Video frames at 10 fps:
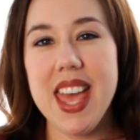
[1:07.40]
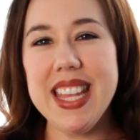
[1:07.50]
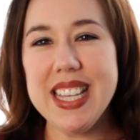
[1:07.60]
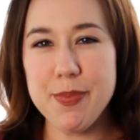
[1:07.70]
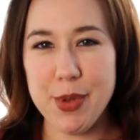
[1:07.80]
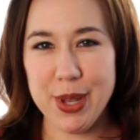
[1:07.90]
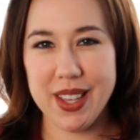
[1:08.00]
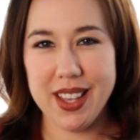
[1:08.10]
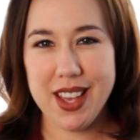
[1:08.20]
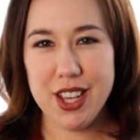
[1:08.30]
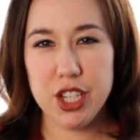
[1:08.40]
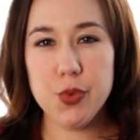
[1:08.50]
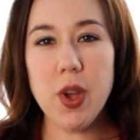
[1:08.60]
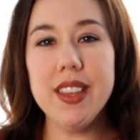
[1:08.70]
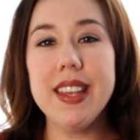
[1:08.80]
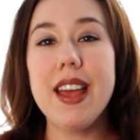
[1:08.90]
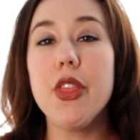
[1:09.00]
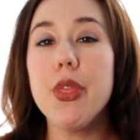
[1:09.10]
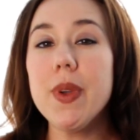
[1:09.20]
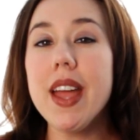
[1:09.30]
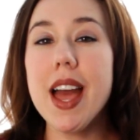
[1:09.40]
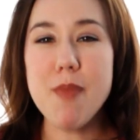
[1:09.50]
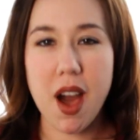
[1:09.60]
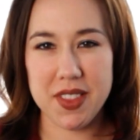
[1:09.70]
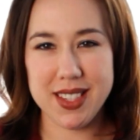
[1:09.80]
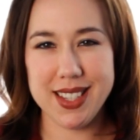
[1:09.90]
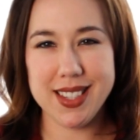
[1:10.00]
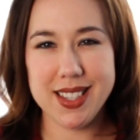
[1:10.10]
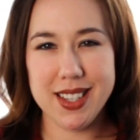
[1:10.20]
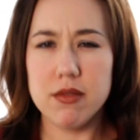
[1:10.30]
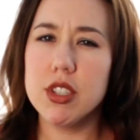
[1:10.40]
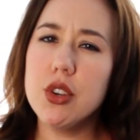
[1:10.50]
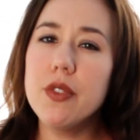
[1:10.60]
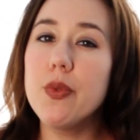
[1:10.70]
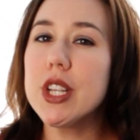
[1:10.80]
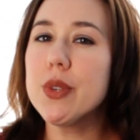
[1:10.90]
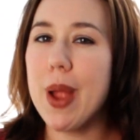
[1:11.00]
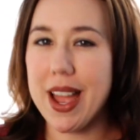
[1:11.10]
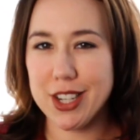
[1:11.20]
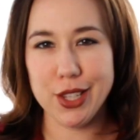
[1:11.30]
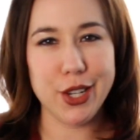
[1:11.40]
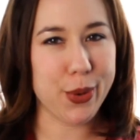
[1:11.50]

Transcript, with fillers: In his book, Schwann laid out three hypotheses, two of which were actually